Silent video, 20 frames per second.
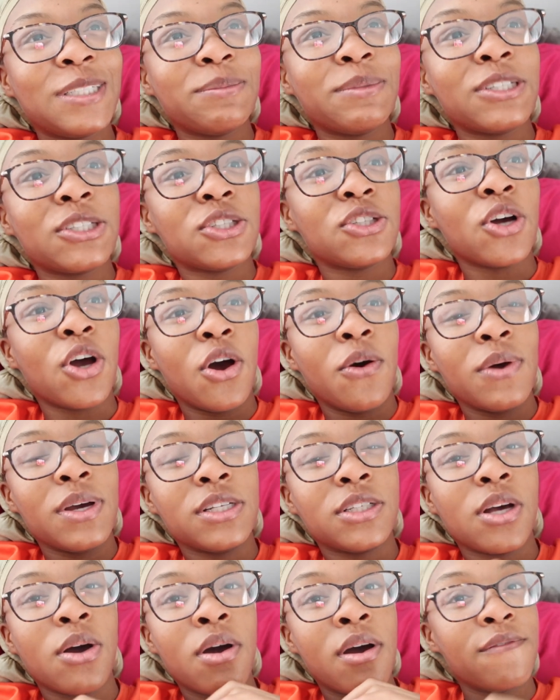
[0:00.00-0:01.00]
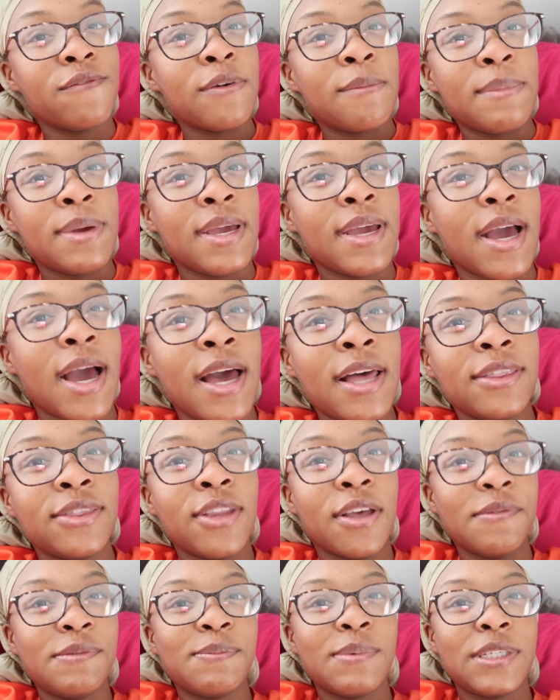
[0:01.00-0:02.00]
semester always go up for me. I
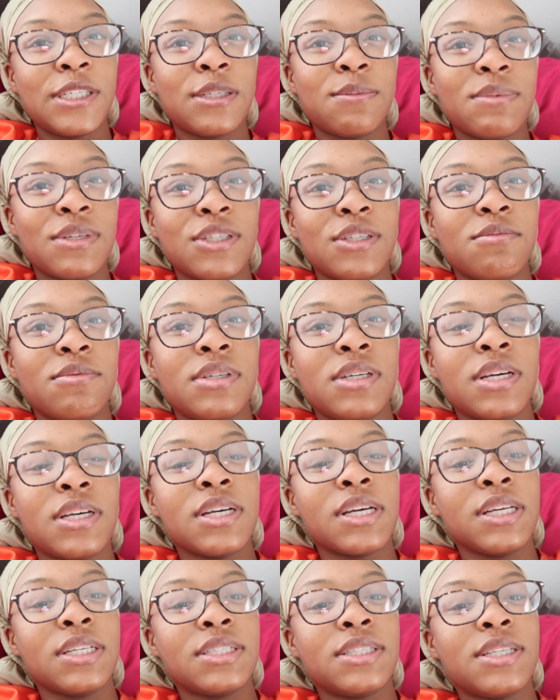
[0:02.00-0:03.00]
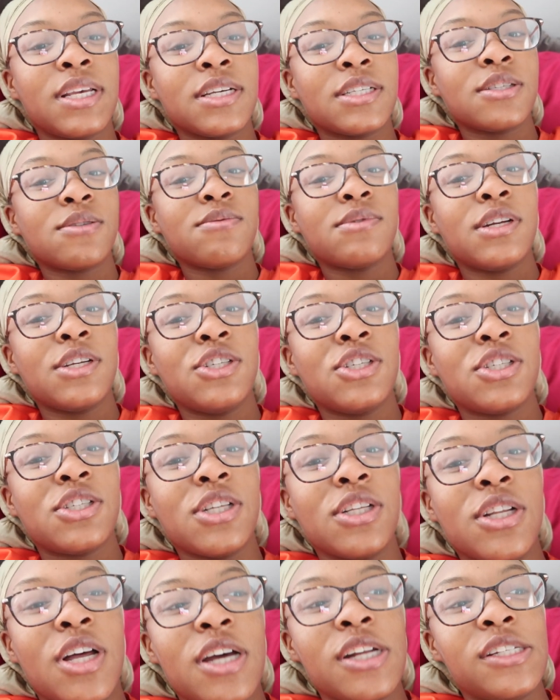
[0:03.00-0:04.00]
love spring semester because that's when there's just
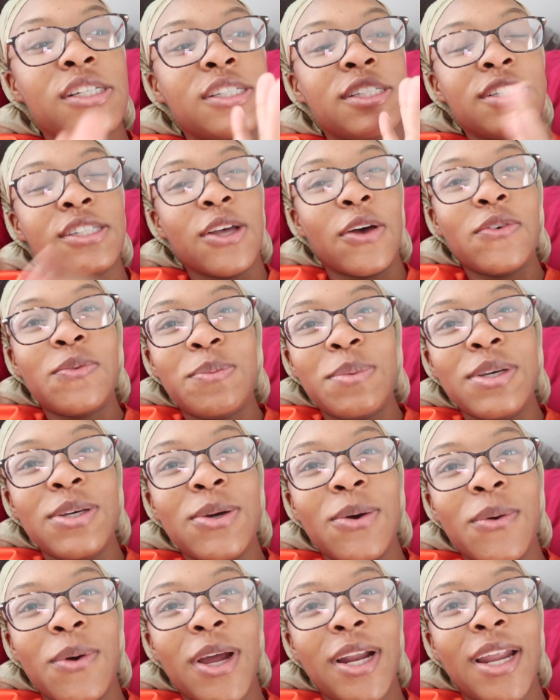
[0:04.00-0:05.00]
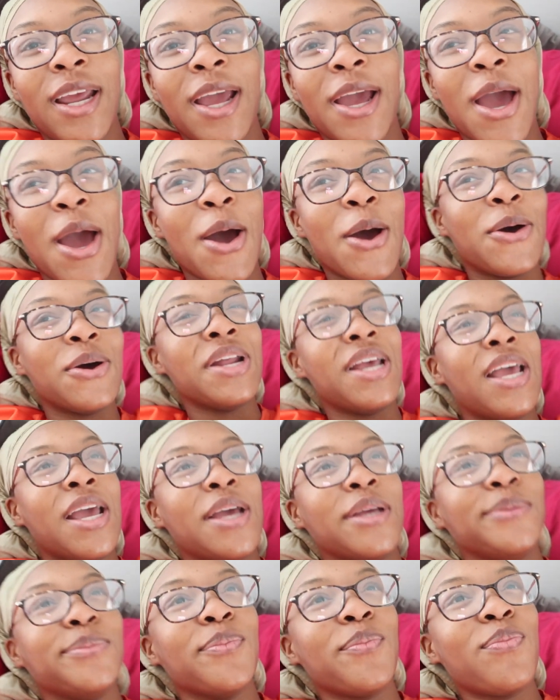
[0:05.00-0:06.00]
a lot of stuff be going down.
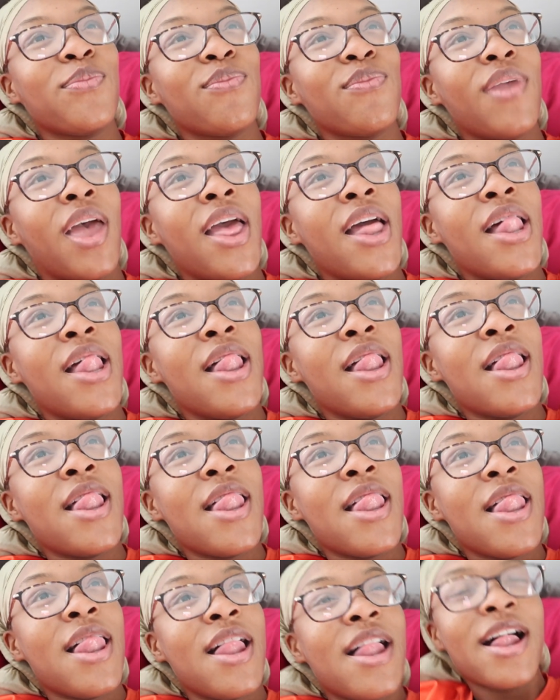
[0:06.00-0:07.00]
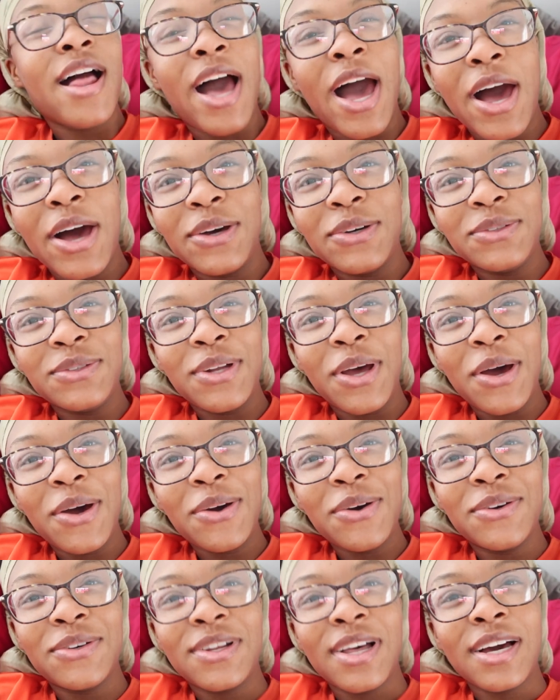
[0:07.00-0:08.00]
And I don't
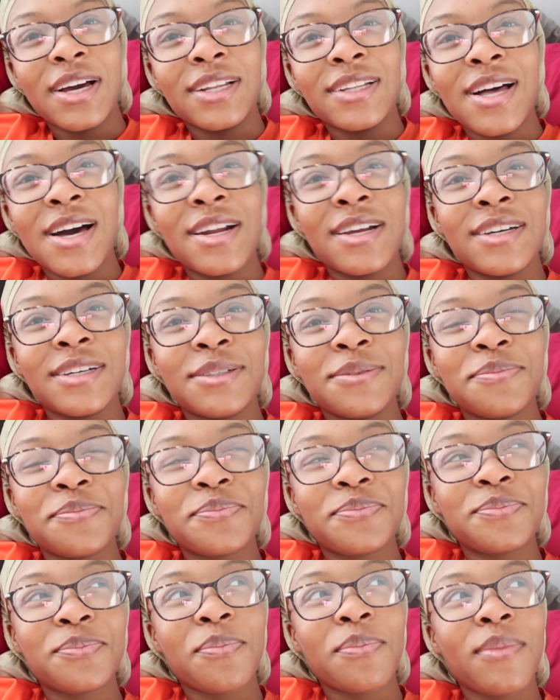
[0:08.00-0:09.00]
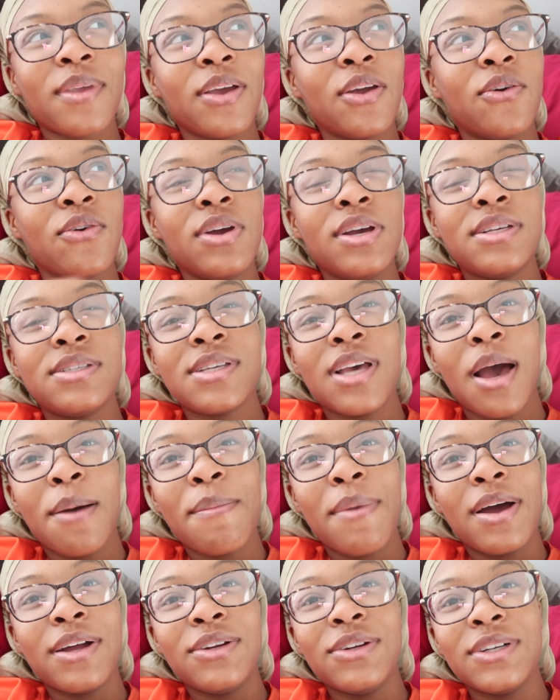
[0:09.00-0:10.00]
know, like a lot of Greeks
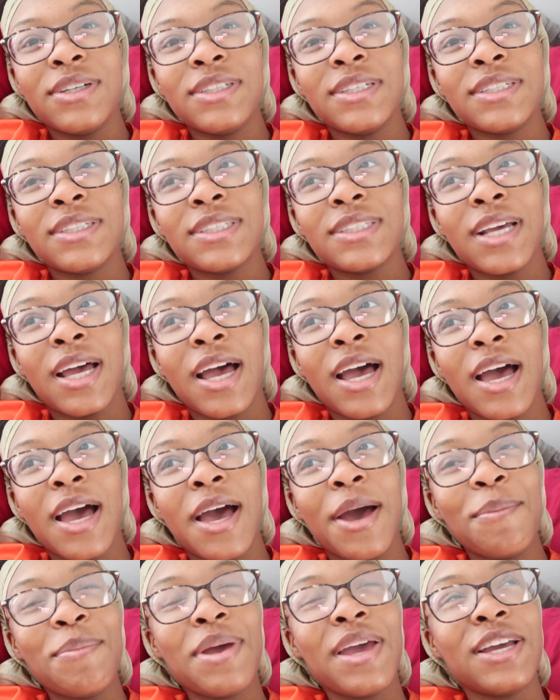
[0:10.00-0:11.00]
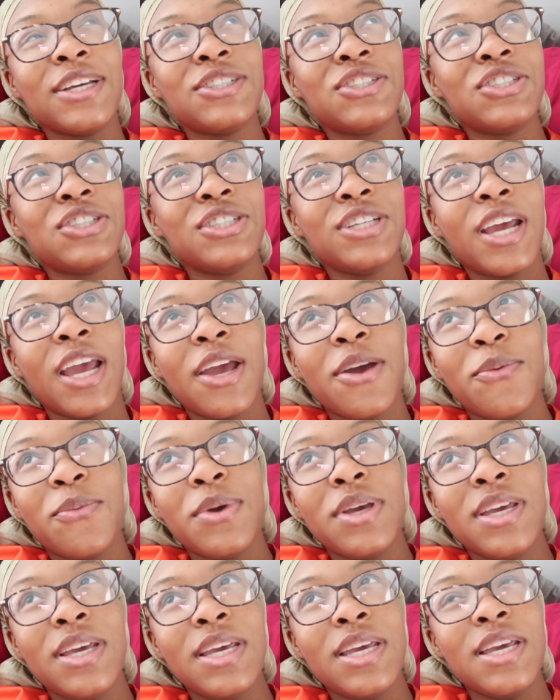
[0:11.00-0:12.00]
come out during this time. SGA
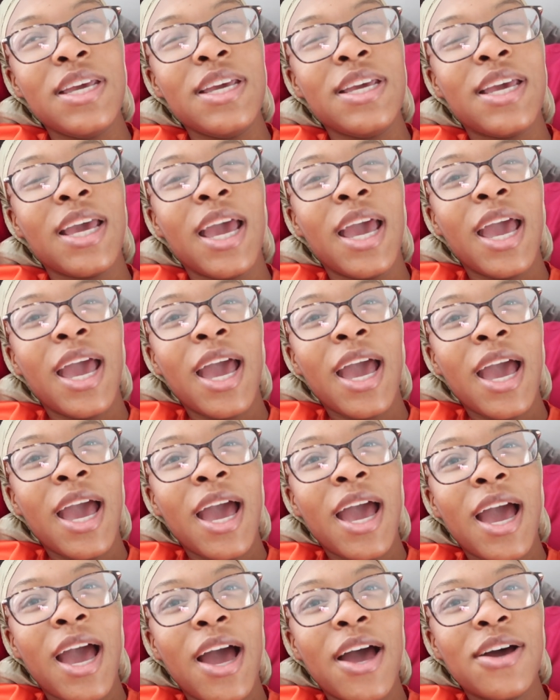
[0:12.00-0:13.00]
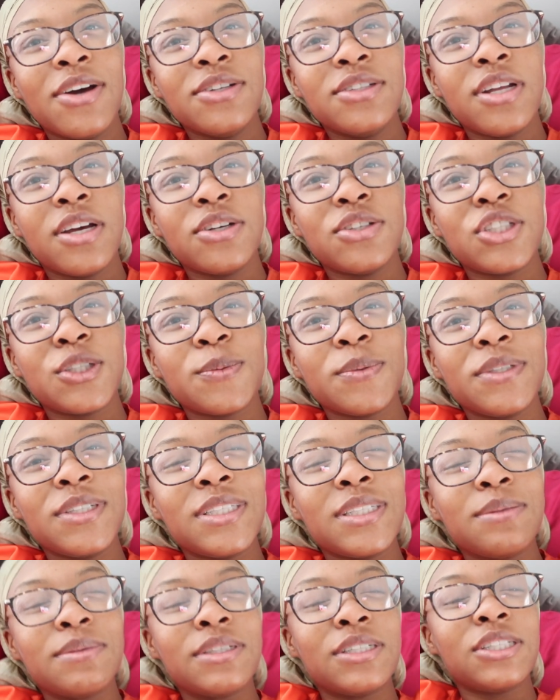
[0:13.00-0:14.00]
week. I don't know, spring
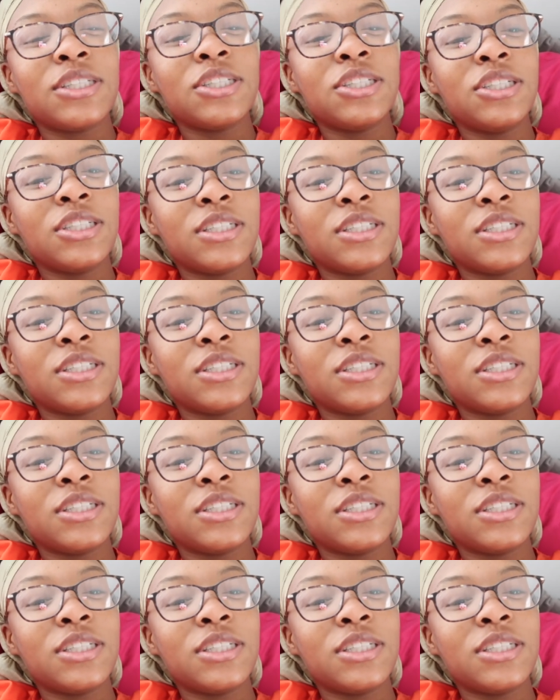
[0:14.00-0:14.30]
semester